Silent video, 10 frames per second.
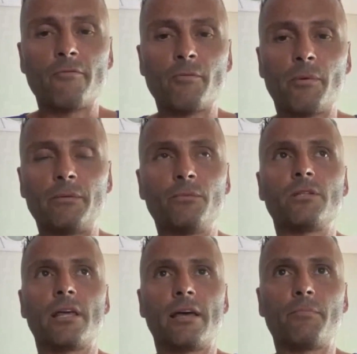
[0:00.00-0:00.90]
Everybody
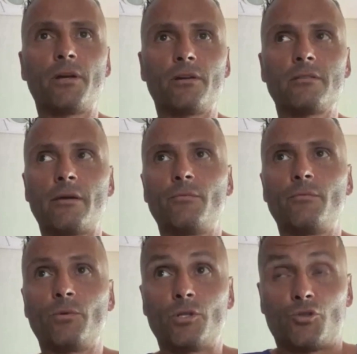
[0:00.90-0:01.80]
was there because
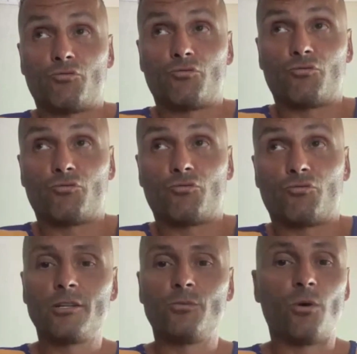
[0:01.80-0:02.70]
they were
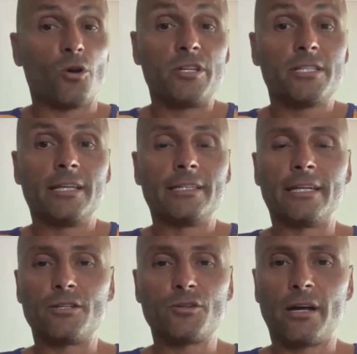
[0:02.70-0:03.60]
trying to do what
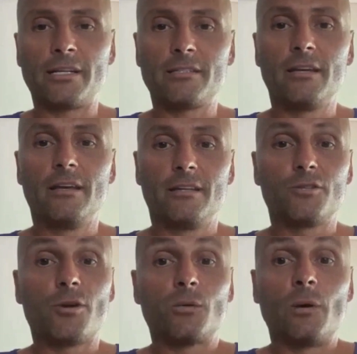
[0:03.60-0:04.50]
Christine did and try
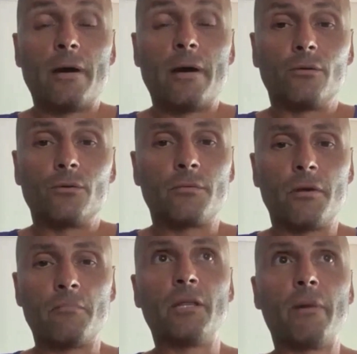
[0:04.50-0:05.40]
to win medals
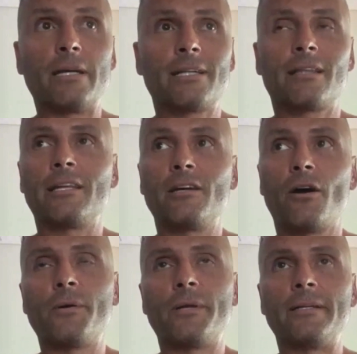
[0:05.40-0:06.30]
and be the best
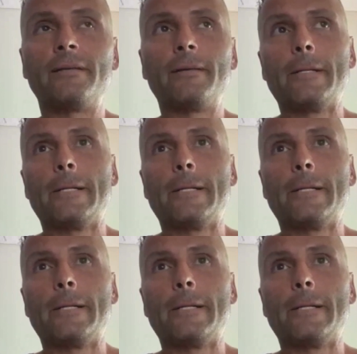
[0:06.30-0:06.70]
athlete going.